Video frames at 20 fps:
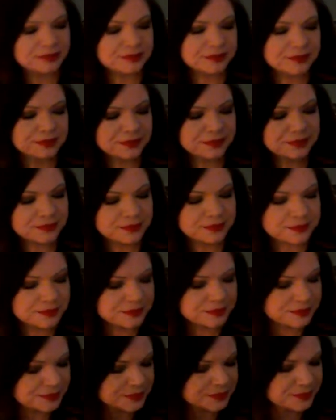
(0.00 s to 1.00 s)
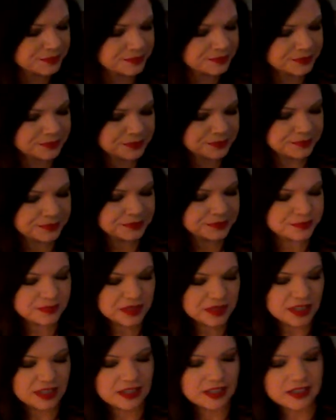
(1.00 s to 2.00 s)
we'll
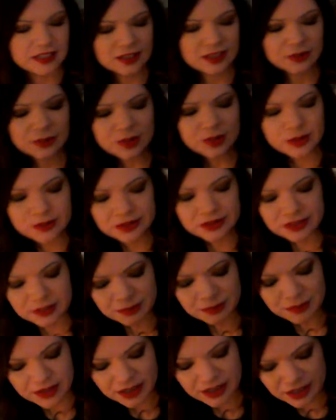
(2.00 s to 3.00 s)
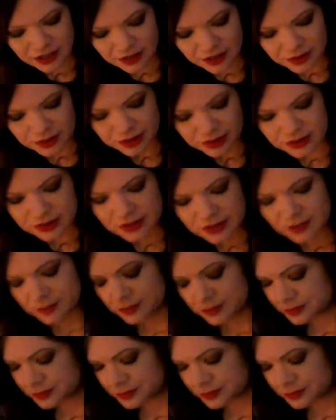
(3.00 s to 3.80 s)
go with the marigold.